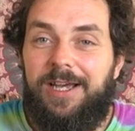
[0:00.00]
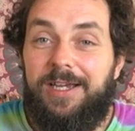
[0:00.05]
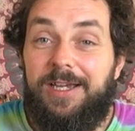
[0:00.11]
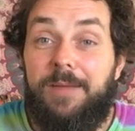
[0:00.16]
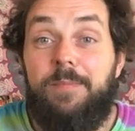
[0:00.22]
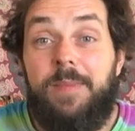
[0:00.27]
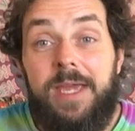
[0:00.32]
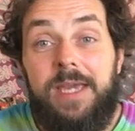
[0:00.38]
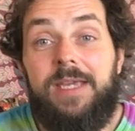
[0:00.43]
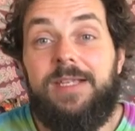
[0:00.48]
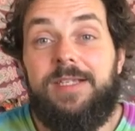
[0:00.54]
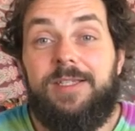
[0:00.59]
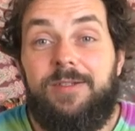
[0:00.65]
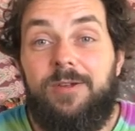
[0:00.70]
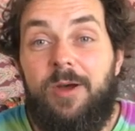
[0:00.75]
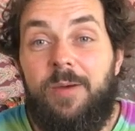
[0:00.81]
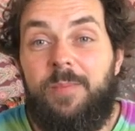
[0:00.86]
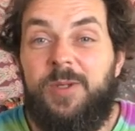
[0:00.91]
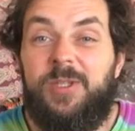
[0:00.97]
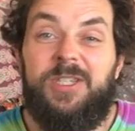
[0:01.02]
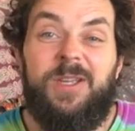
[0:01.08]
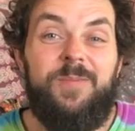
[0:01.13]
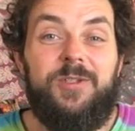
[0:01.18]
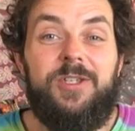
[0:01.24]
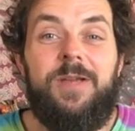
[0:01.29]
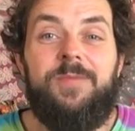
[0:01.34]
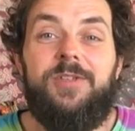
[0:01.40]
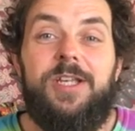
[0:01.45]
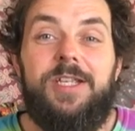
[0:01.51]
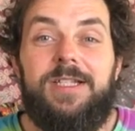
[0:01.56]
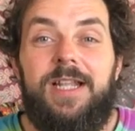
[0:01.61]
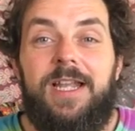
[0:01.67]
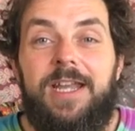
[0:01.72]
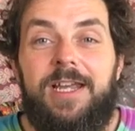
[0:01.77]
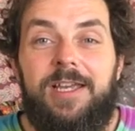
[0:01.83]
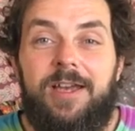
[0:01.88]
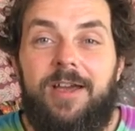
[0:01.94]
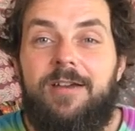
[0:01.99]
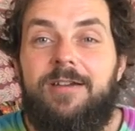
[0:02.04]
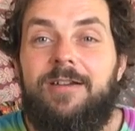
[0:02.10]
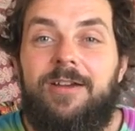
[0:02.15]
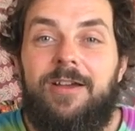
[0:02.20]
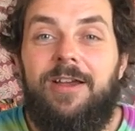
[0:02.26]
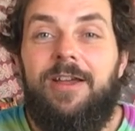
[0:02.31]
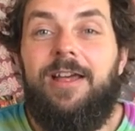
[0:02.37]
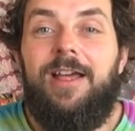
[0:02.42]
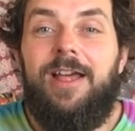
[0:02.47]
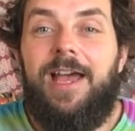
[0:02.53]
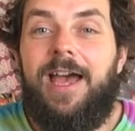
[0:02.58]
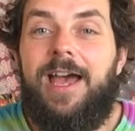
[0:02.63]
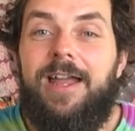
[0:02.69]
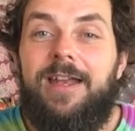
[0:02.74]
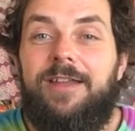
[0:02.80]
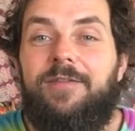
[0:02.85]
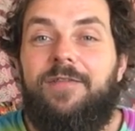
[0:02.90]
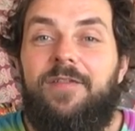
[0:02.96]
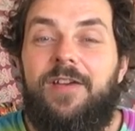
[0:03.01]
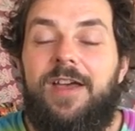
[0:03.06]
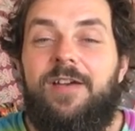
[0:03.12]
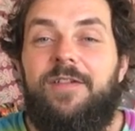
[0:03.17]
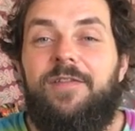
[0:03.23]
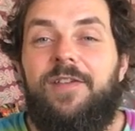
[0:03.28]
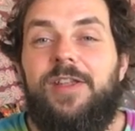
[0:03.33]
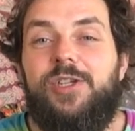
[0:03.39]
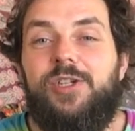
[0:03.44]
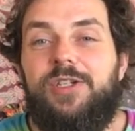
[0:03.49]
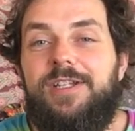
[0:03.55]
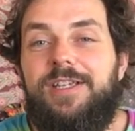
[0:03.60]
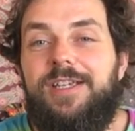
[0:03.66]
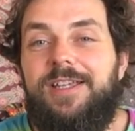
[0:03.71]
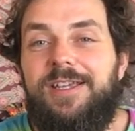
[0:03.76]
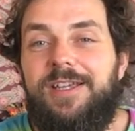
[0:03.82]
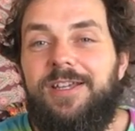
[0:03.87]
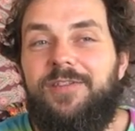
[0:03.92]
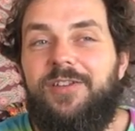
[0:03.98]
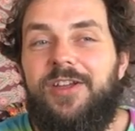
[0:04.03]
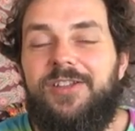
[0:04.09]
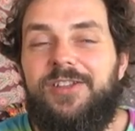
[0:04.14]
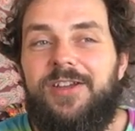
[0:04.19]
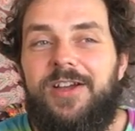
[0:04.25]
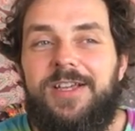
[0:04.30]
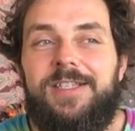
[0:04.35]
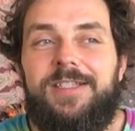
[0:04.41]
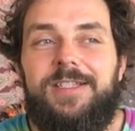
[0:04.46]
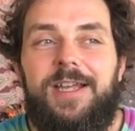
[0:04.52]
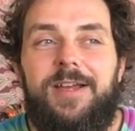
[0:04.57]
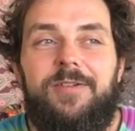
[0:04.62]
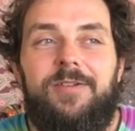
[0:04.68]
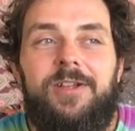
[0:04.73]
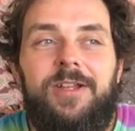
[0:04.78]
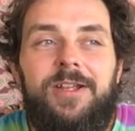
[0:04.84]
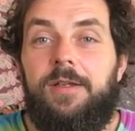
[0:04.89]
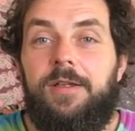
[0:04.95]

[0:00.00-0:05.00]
I can make it stop, but sometimes I just let it go, and it eventually dies down.